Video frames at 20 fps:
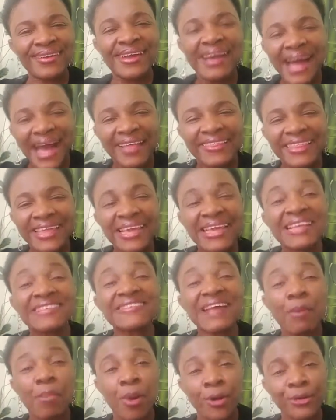I think it's
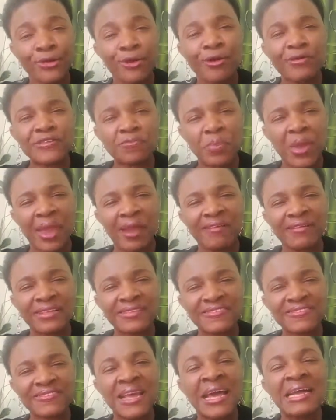about us
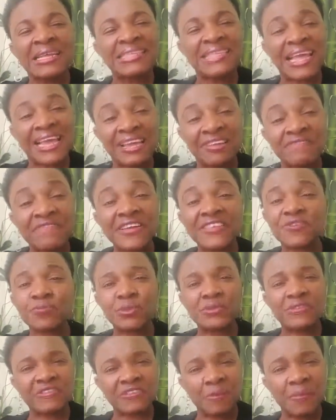parents taking
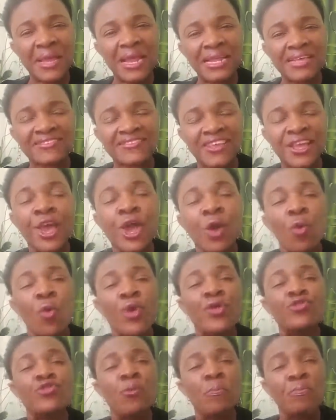responsibility.
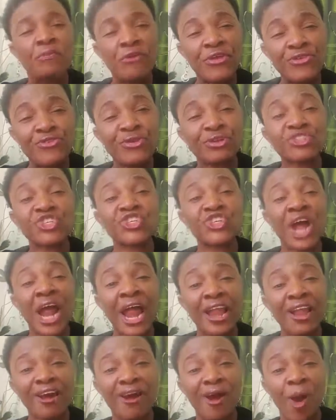When you bring your
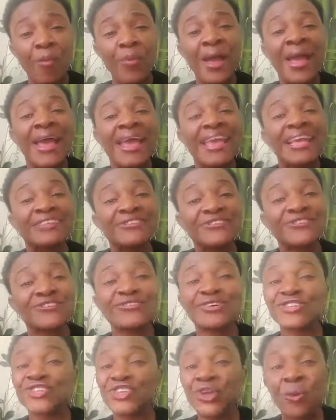child up in
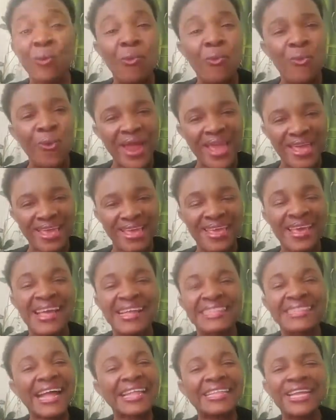such a way
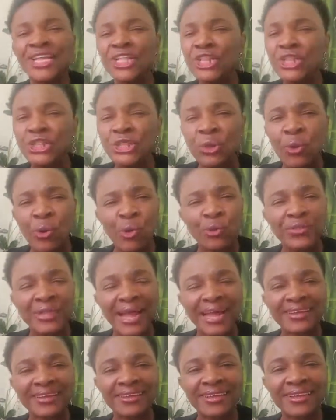that they know
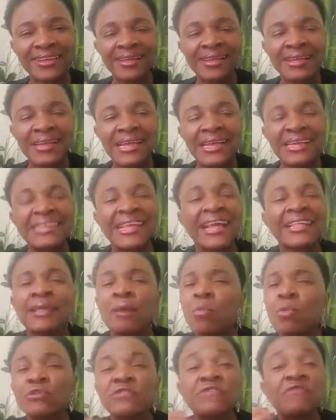that they are the
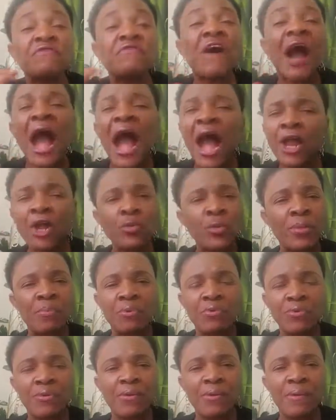most
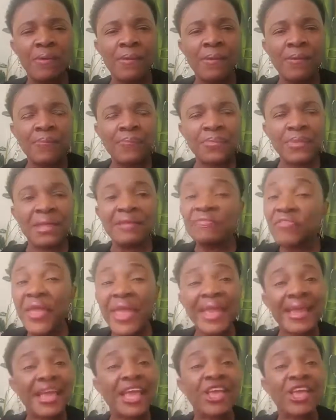valuable
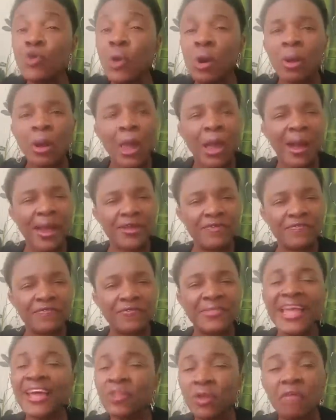thing in your life.
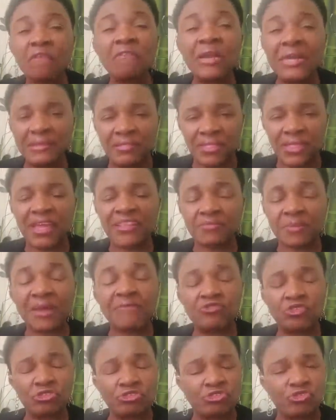They are not really things, but I've
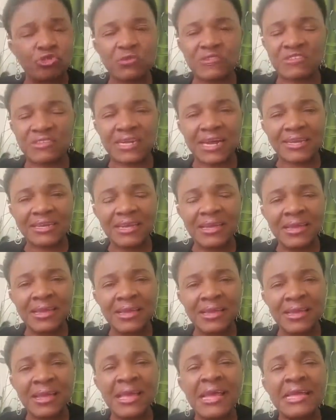just used that.
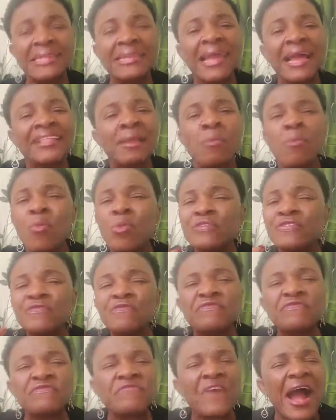They are the most
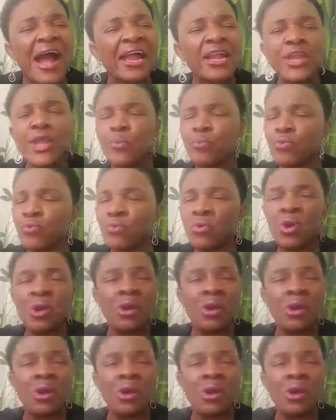valuable,